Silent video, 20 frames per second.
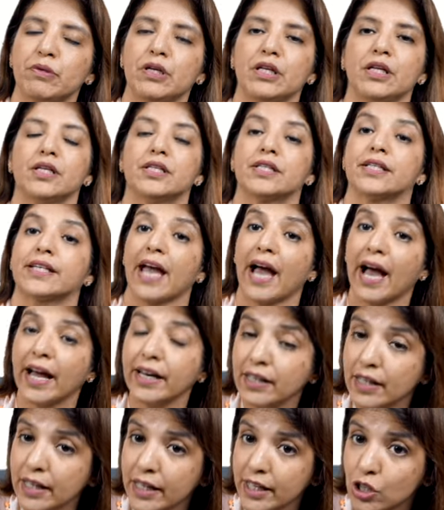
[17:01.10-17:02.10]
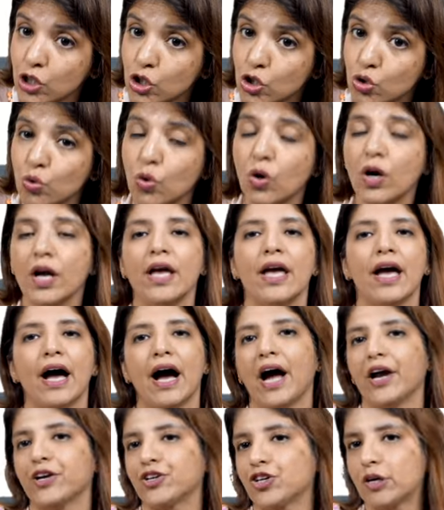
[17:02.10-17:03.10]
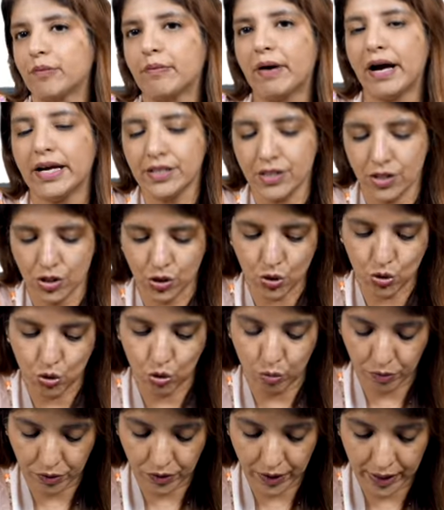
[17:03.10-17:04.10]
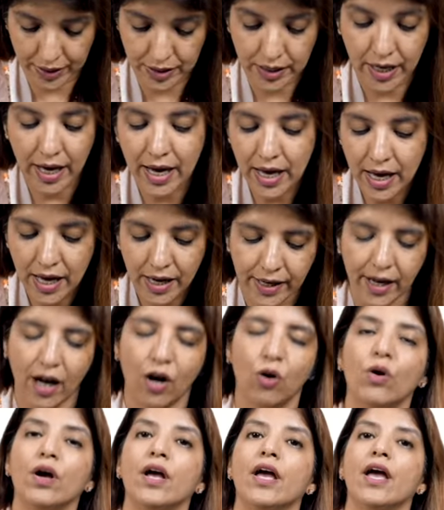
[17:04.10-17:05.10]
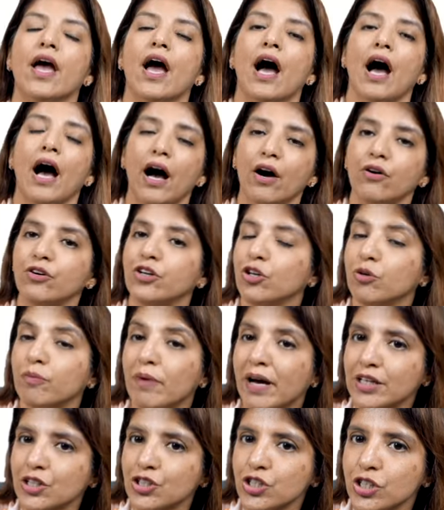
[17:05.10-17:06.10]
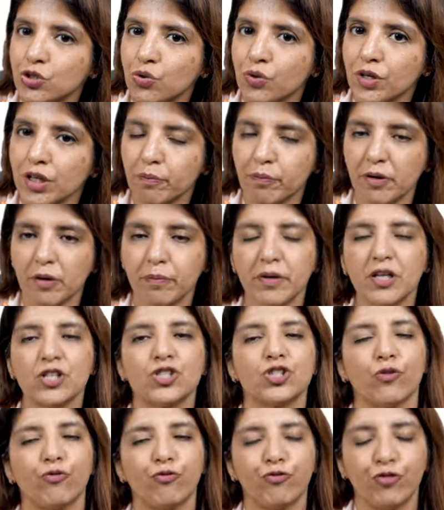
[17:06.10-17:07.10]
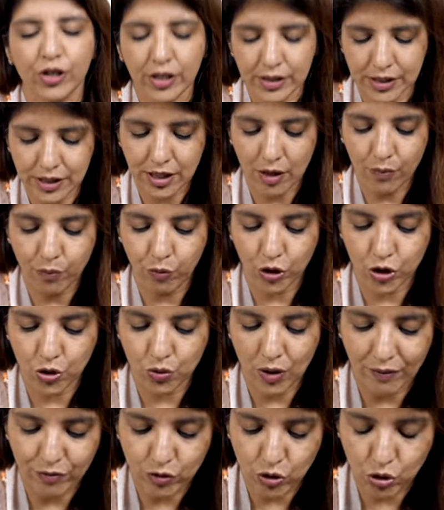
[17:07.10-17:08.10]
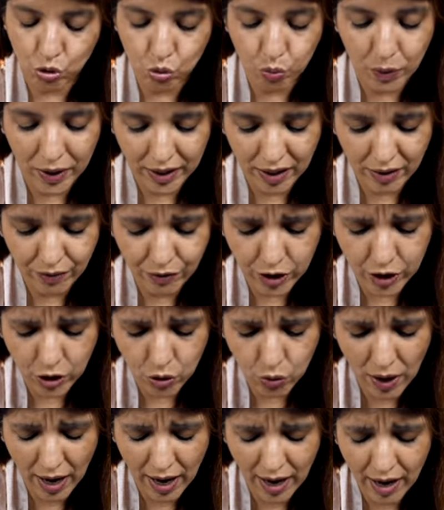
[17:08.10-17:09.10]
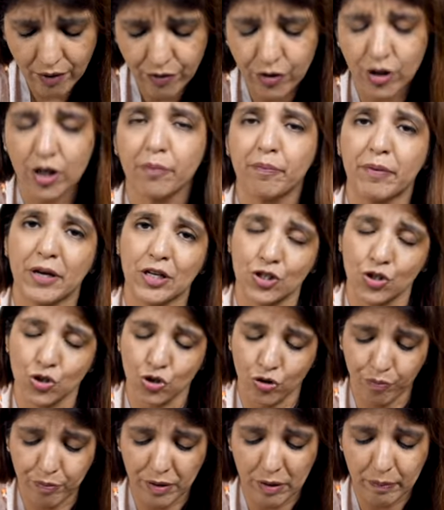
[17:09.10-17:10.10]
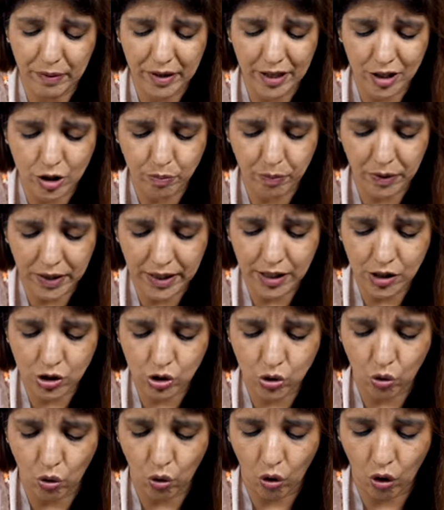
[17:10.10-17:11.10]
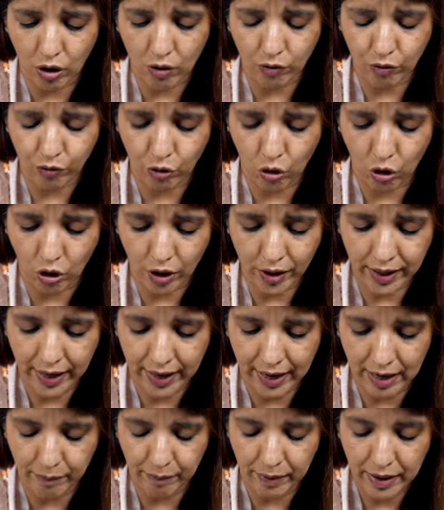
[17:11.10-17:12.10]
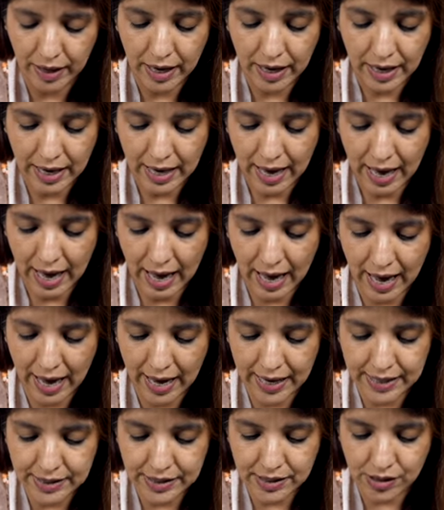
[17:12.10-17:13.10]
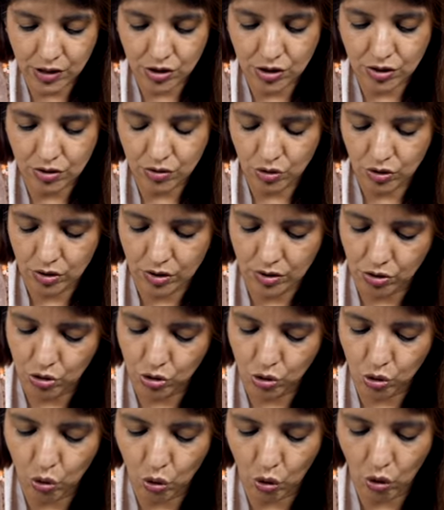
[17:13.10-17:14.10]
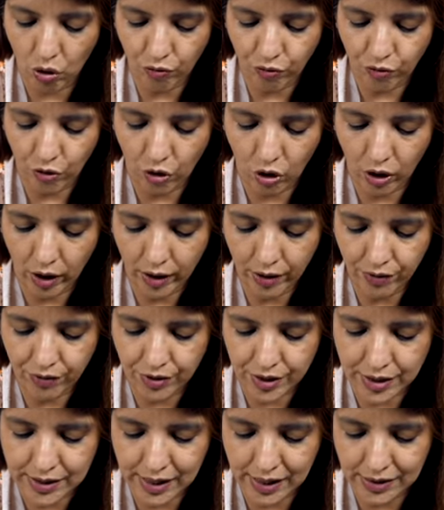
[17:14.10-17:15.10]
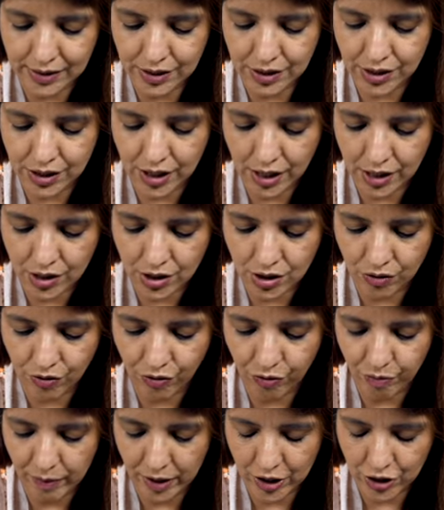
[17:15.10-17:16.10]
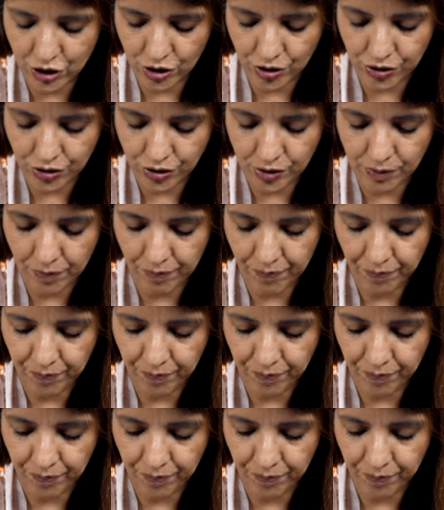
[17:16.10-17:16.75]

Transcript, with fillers: period can lead to asherman syndrome great now how do you manage atonic PPH? The first step, what you have to do whenever you have a patient of PPH, please call for help and go for resuscitative measures